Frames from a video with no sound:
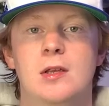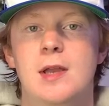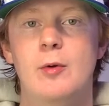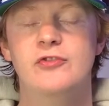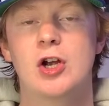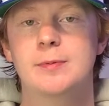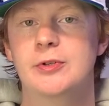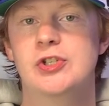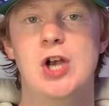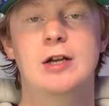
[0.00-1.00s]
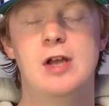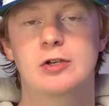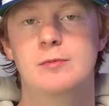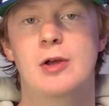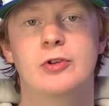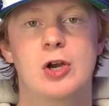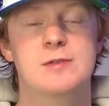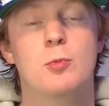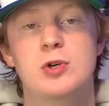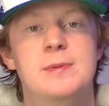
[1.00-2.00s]
Now, we've talked about the Shock Doctor
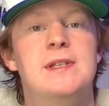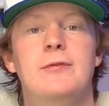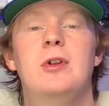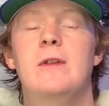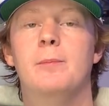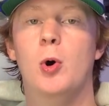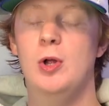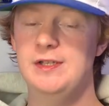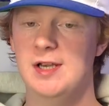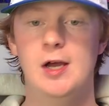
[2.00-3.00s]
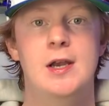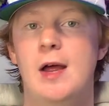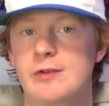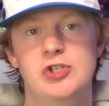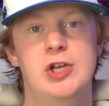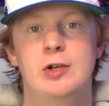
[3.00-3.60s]
Mouthguards, more specifically the Bolt, a ton on this channel